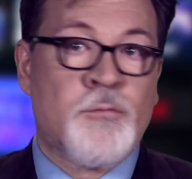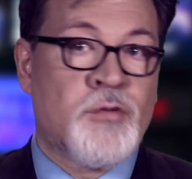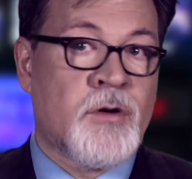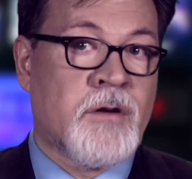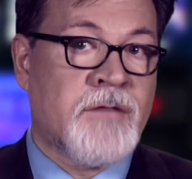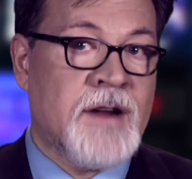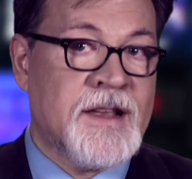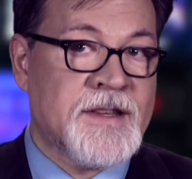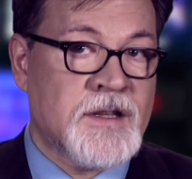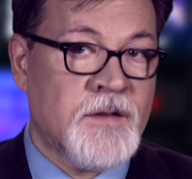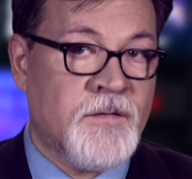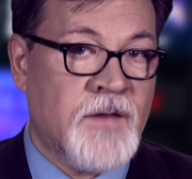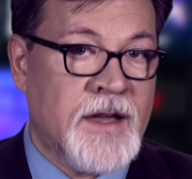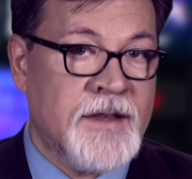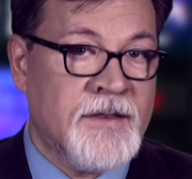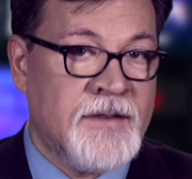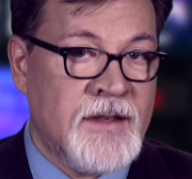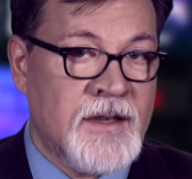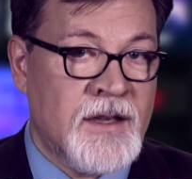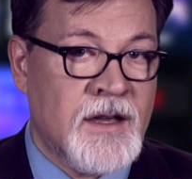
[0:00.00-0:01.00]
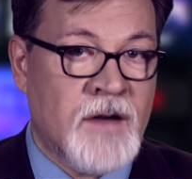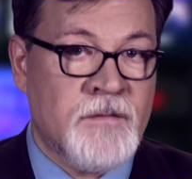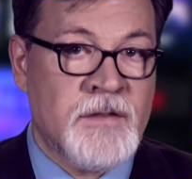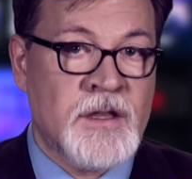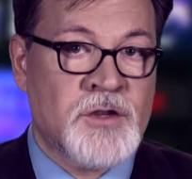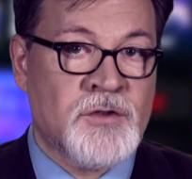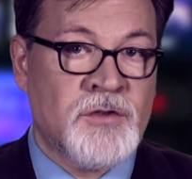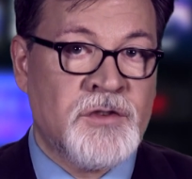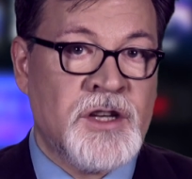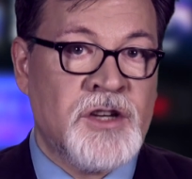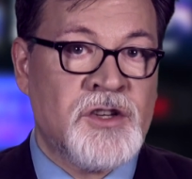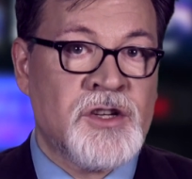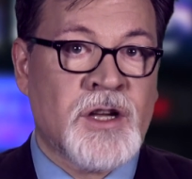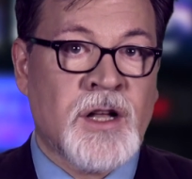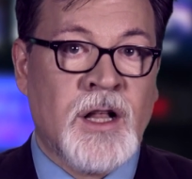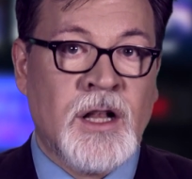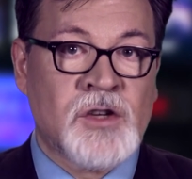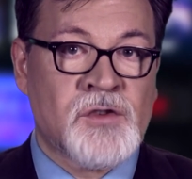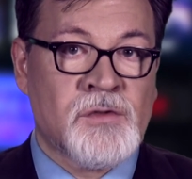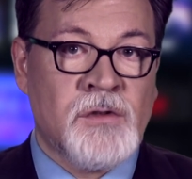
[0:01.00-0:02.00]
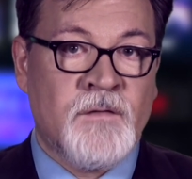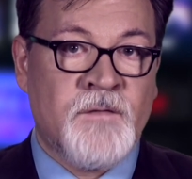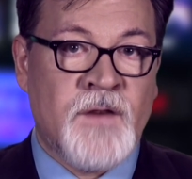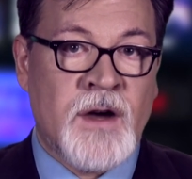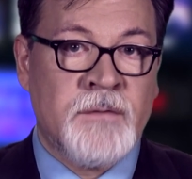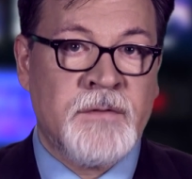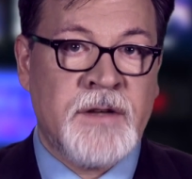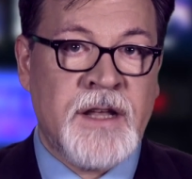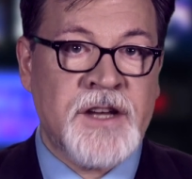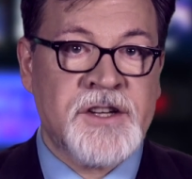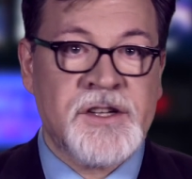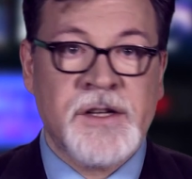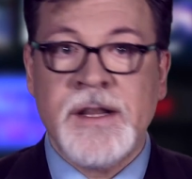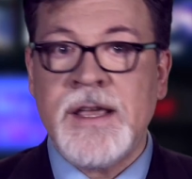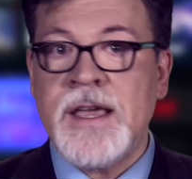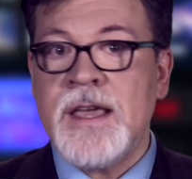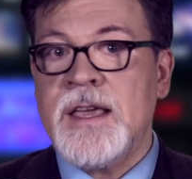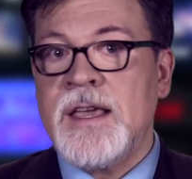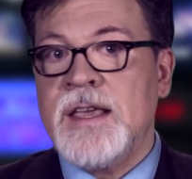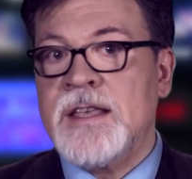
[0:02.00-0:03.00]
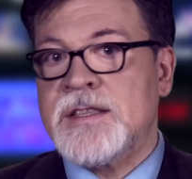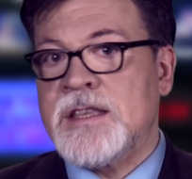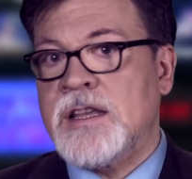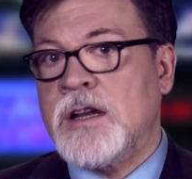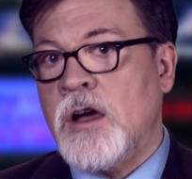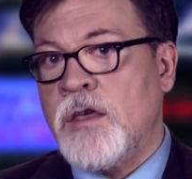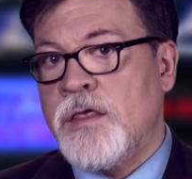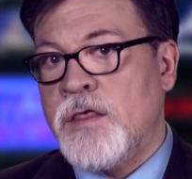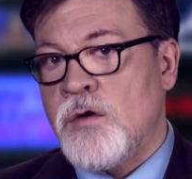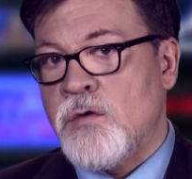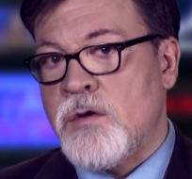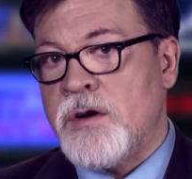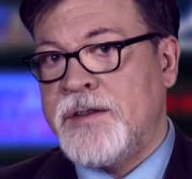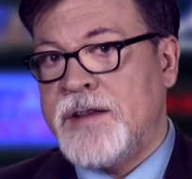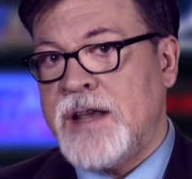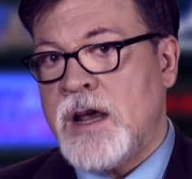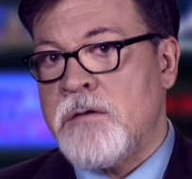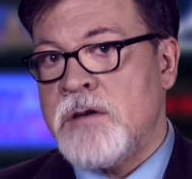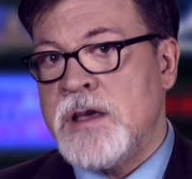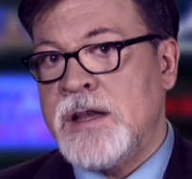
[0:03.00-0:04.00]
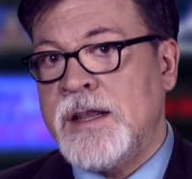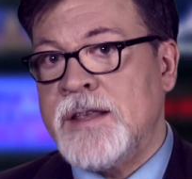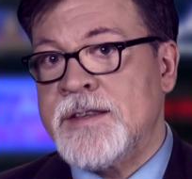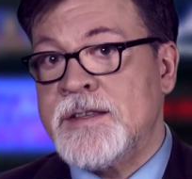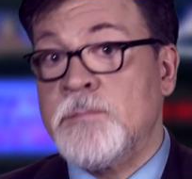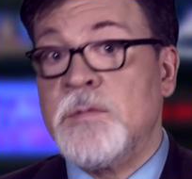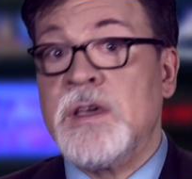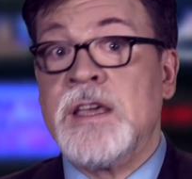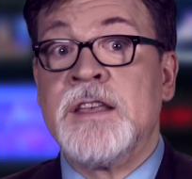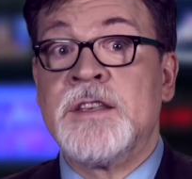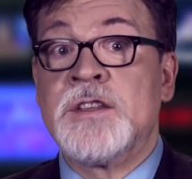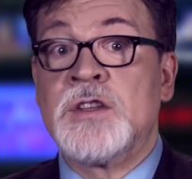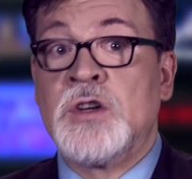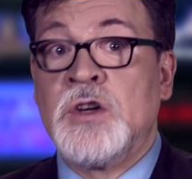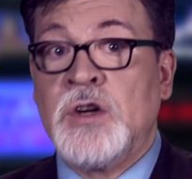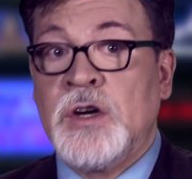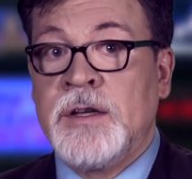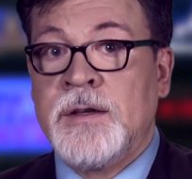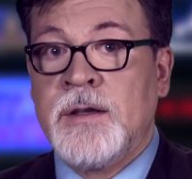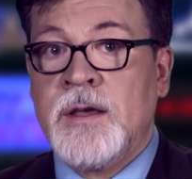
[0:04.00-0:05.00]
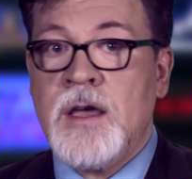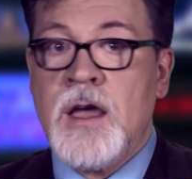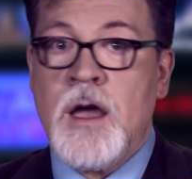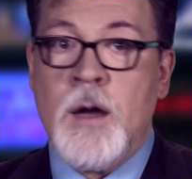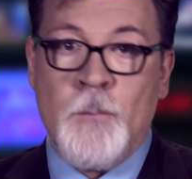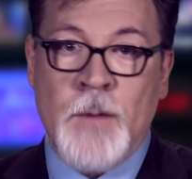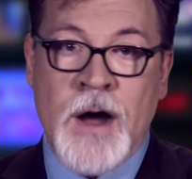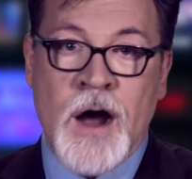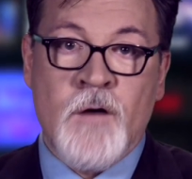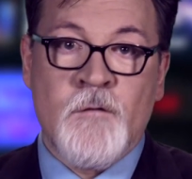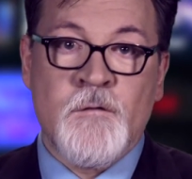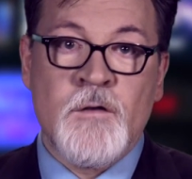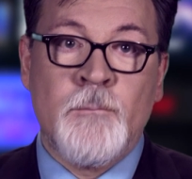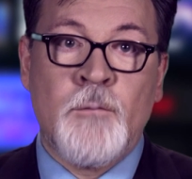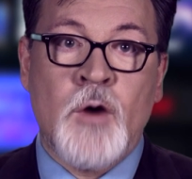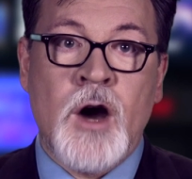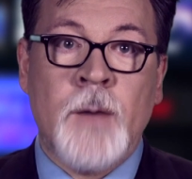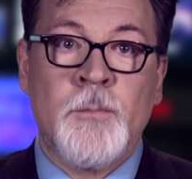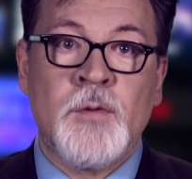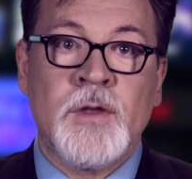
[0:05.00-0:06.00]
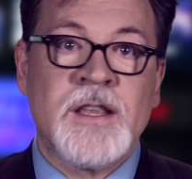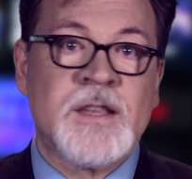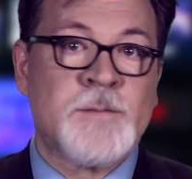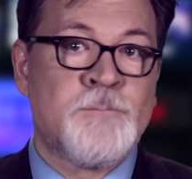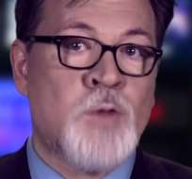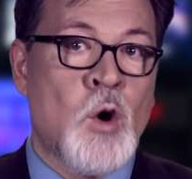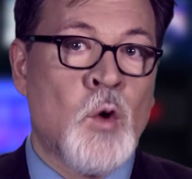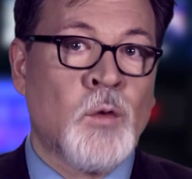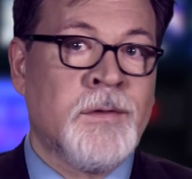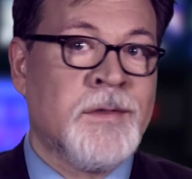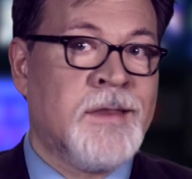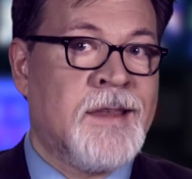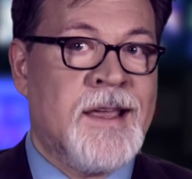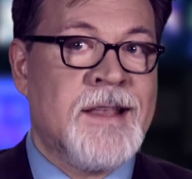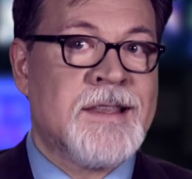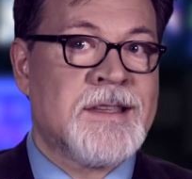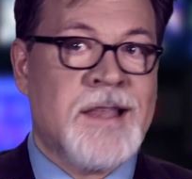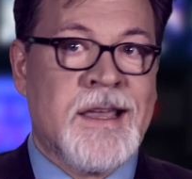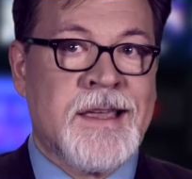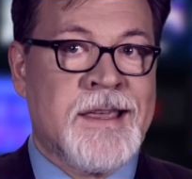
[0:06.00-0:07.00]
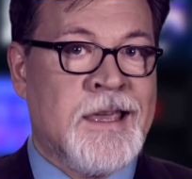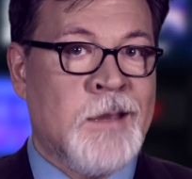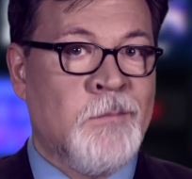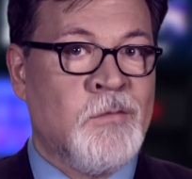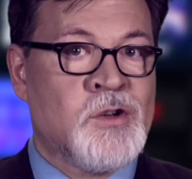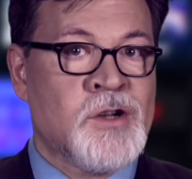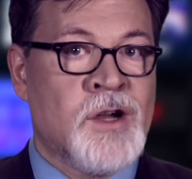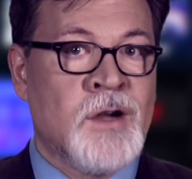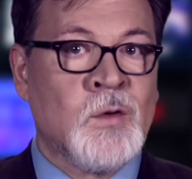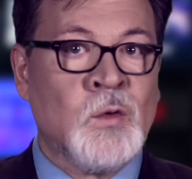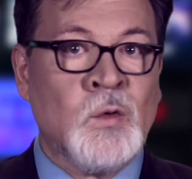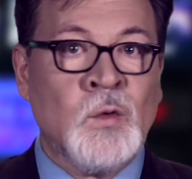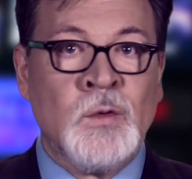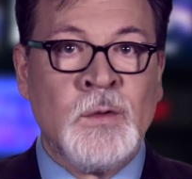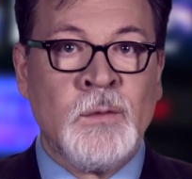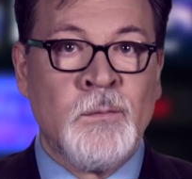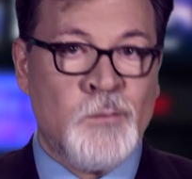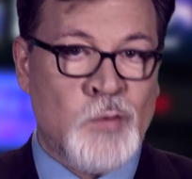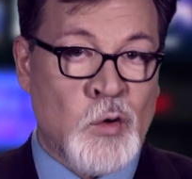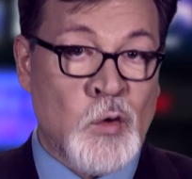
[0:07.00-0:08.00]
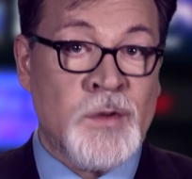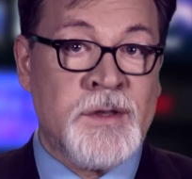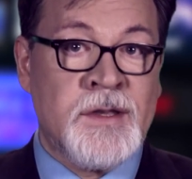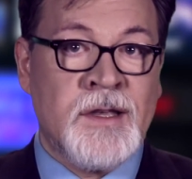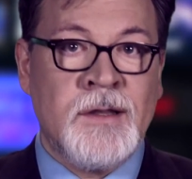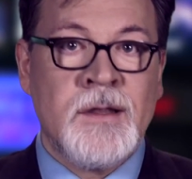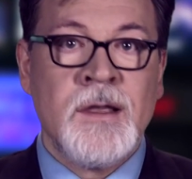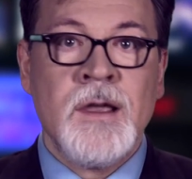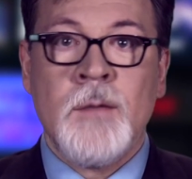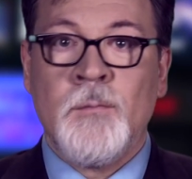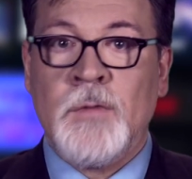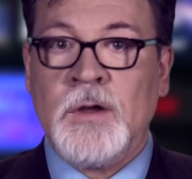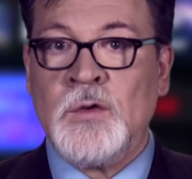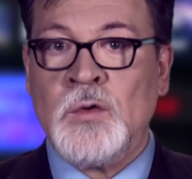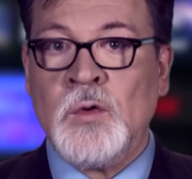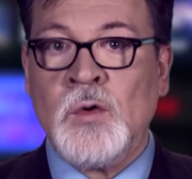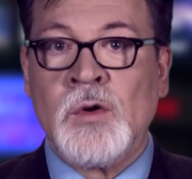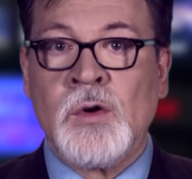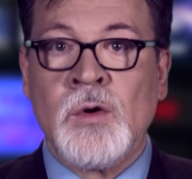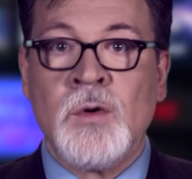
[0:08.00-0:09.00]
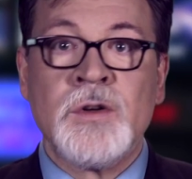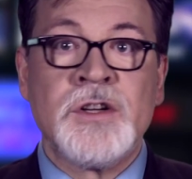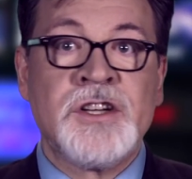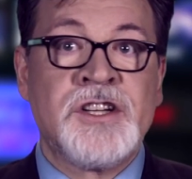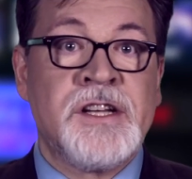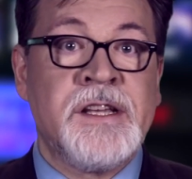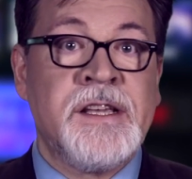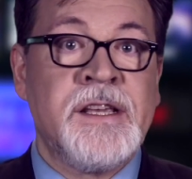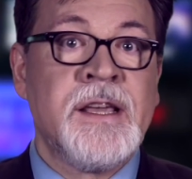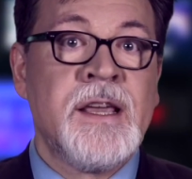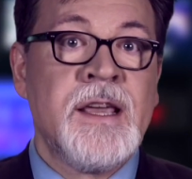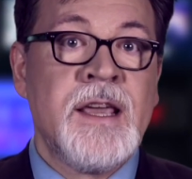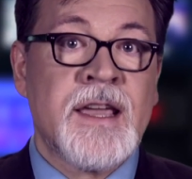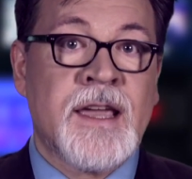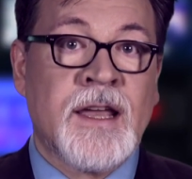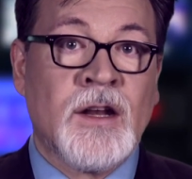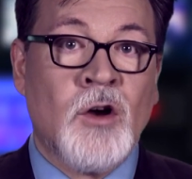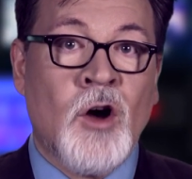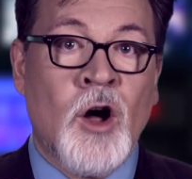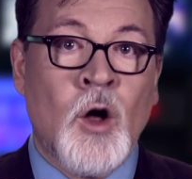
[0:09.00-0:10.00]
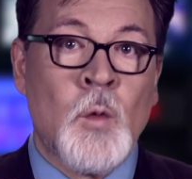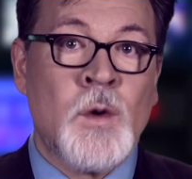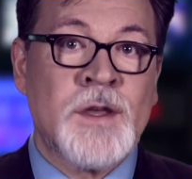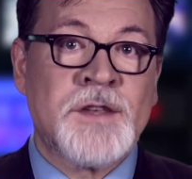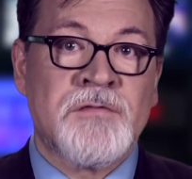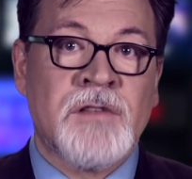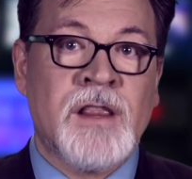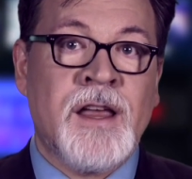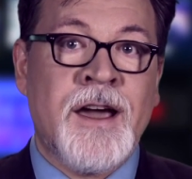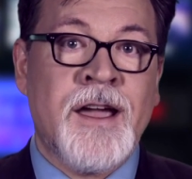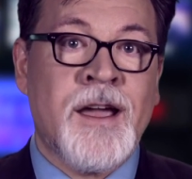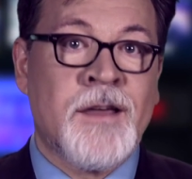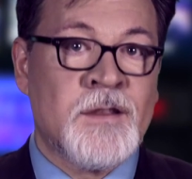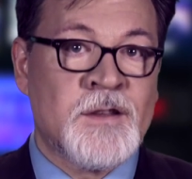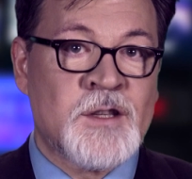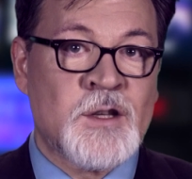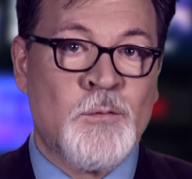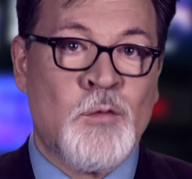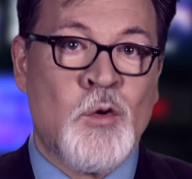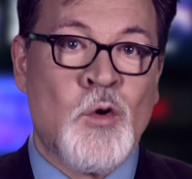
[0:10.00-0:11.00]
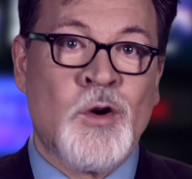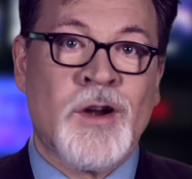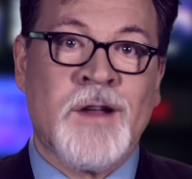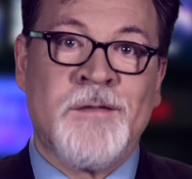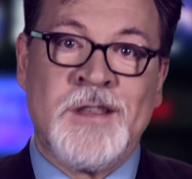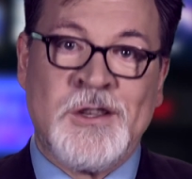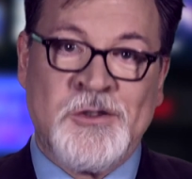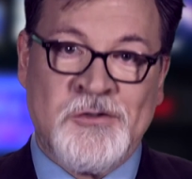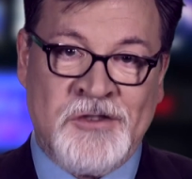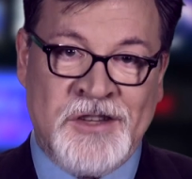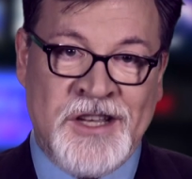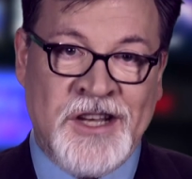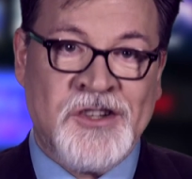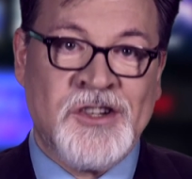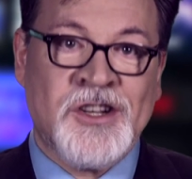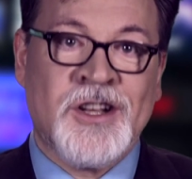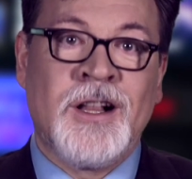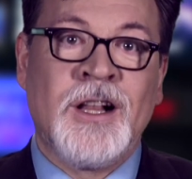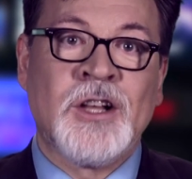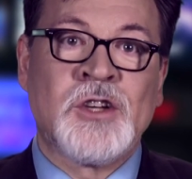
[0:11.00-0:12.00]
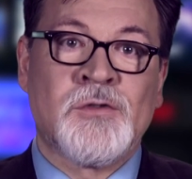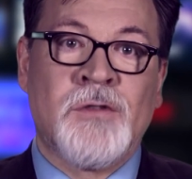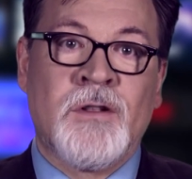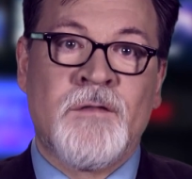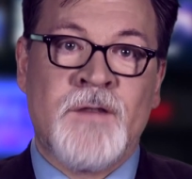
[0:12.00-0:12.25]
progressive idea of the Strategic Cultural Foundation is that authoritarianism is good. Powerful populist potentates like Kim Jong-un, Putin, Maduro, Xi can always rely on the support of the Strategic Cultural